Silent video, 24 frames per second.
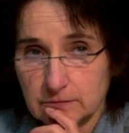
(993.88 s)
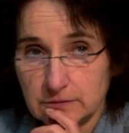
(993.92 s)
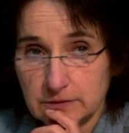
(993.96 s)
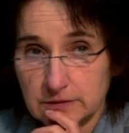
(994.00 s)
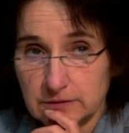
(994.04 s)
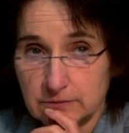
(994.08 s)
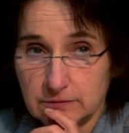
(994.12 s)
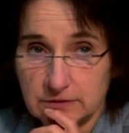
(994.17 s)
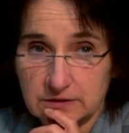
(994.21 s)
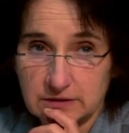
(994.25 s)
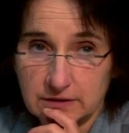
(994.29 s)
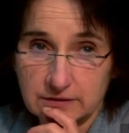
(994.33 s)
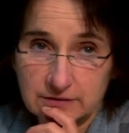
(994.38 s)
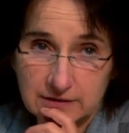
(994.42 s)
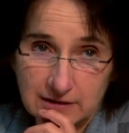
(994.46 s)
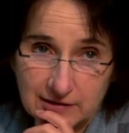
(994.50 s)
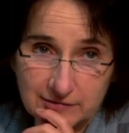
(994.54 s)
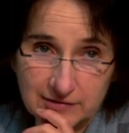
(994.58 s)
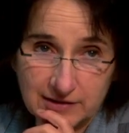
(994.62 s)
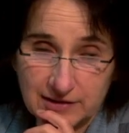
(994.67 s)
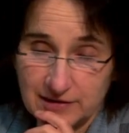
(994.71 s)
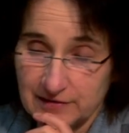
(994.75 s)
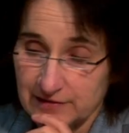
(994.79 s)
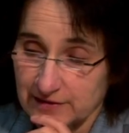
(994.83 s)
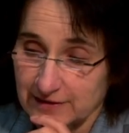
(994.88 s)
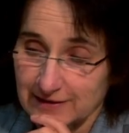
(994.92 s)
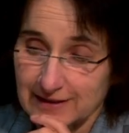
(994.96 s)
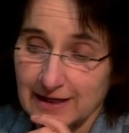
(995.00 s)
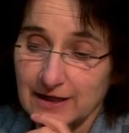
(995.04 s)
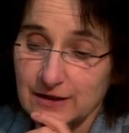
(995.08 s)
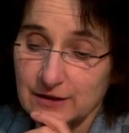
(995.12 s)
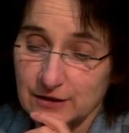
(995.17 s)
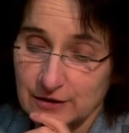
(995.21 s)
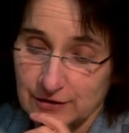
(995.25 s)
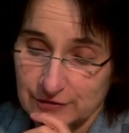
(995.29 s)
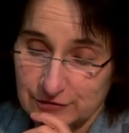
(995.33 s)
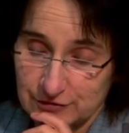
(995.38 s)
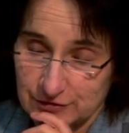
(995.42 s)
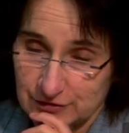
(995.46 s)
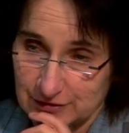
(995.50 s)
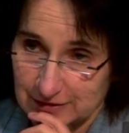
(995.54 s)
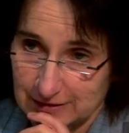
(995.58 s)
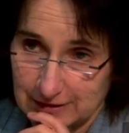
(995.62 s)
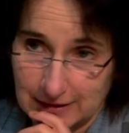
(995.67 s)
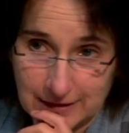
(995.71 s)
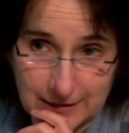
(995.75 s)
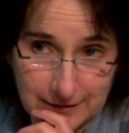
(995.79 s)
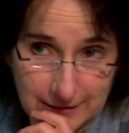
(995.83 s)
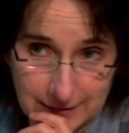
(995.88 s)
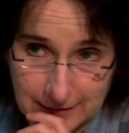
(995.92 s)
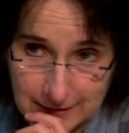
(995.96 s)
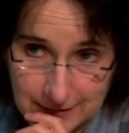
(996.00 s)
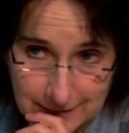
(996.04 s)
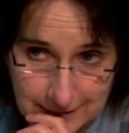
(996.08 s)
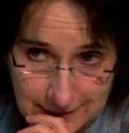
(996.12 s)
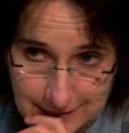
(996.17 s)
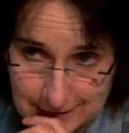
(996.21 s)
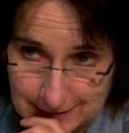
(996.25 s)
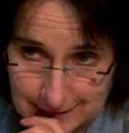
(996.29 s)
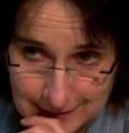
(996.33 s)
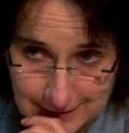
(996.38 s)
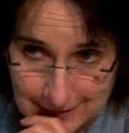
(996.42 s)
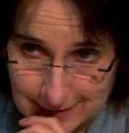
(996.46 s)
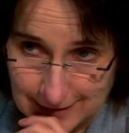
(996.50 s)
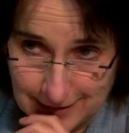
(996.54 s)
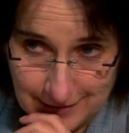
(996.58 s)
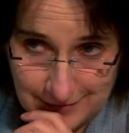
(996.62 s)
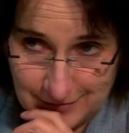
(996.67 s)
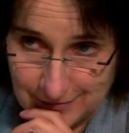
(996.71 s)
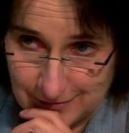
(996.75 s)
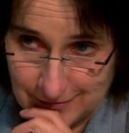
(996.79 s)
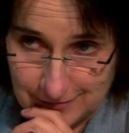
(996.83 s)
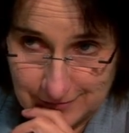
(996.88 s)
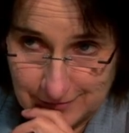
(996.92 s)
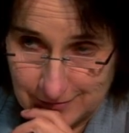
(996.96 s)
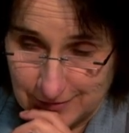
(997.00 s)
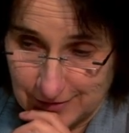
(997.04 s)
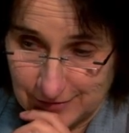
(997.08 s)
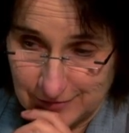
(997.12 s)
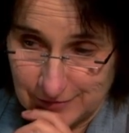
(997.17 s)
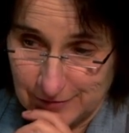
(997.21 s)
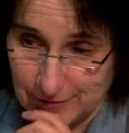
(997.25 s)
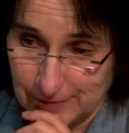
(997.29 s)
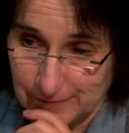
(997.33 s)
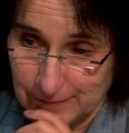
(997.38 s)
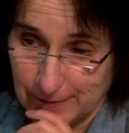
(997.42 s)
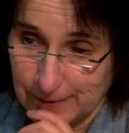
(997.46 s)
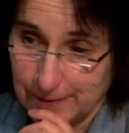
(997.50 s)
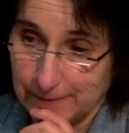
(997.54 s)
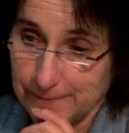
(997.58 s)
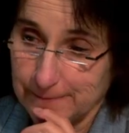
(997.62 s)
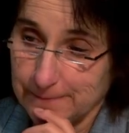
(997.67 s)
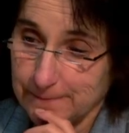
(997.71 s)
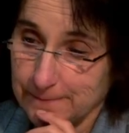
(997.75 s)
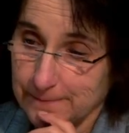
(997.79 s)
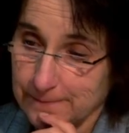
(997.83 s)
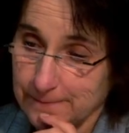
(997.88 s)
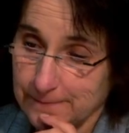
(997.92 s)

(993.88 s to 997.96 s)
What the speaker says: we don't have anything that large today that has them now.